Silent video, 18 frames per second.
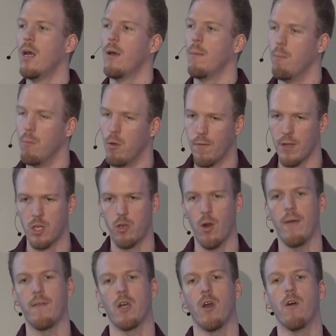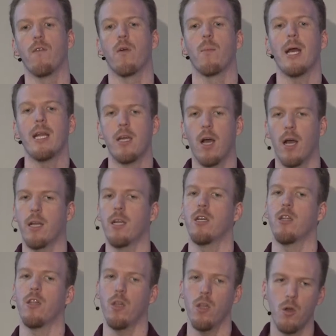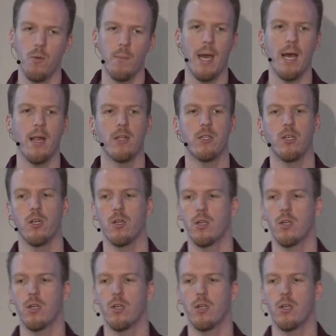moving traffic over by talking to the load balancer,